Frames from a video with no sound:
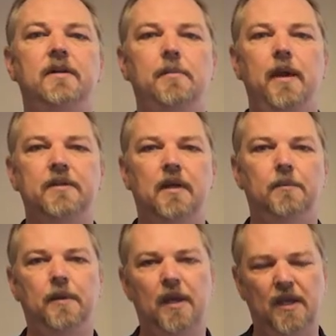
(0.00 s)
packs
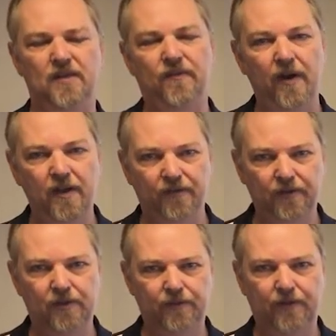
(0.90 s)
up, it's very
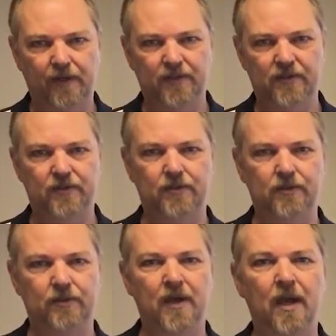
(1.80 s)
difficult for us
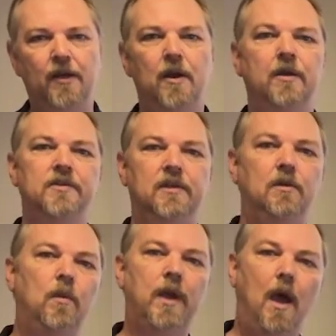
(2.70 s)
to diagnose it,
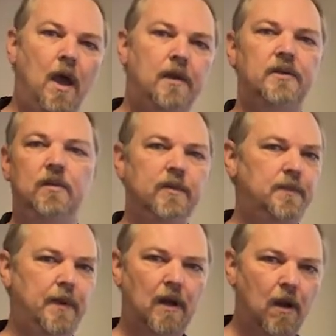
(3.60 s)
and we go out and we
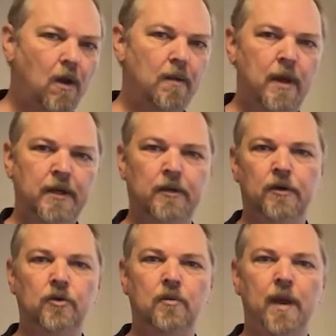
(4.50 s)
spend a lot of money on
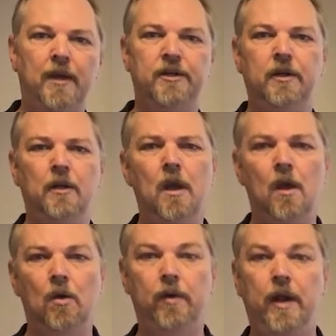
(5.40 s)
a new battery
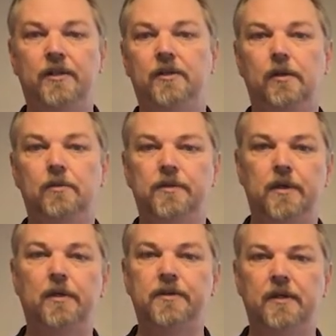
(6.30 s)
when actually it was
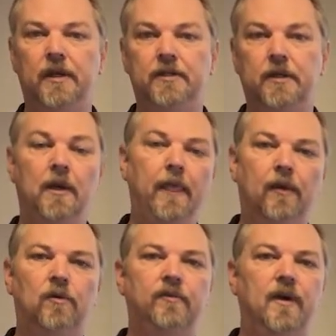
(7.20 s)
the alternator
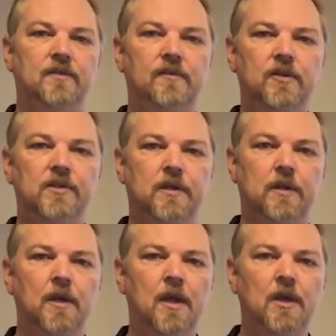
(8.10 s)
or vice
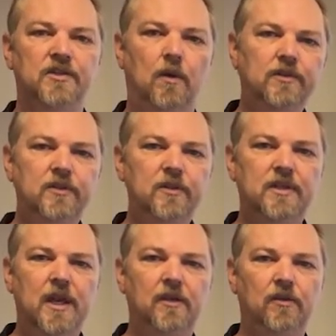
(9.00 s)
versa. So I wanted to
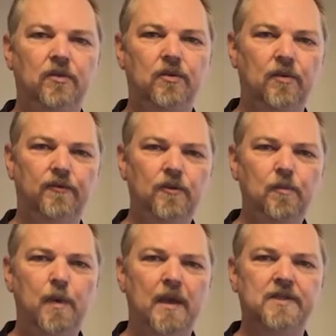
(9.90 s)
take you through a few
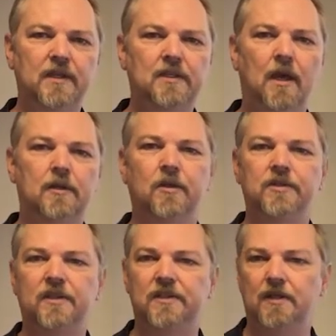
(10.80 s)
basic
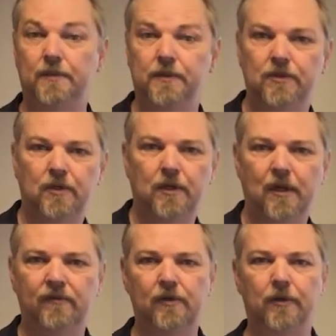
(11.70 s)
diagnostic steps that you can
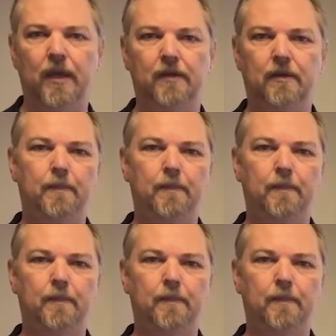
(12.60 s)
have a look at.